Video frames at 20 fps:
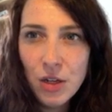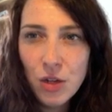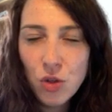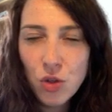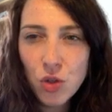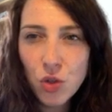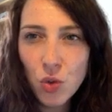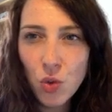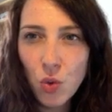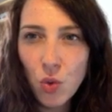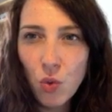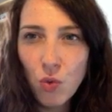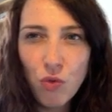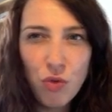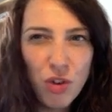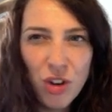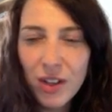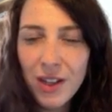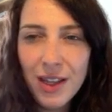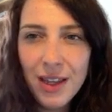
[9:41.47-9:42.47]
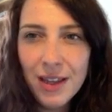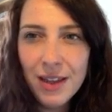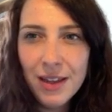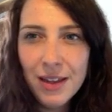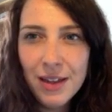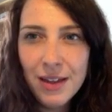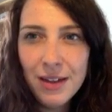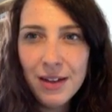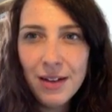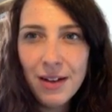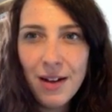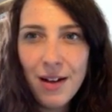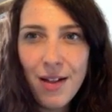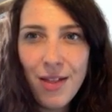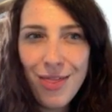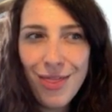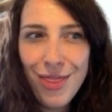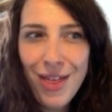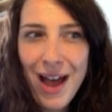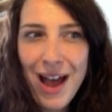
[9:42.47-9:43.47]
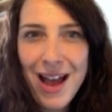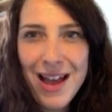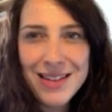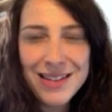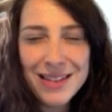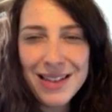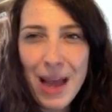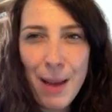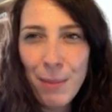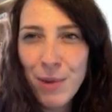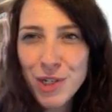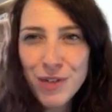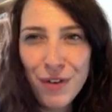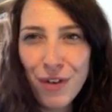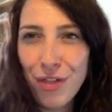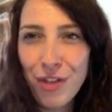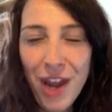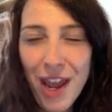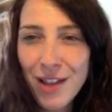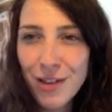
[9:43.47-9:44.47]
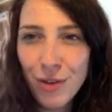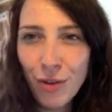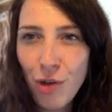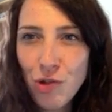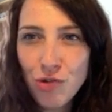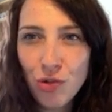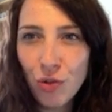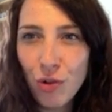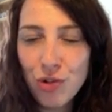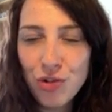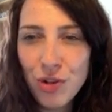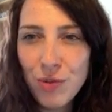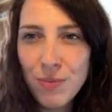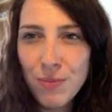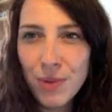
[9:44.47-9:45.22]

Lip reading: So really, that isn't that much of a threat to the ancient regime,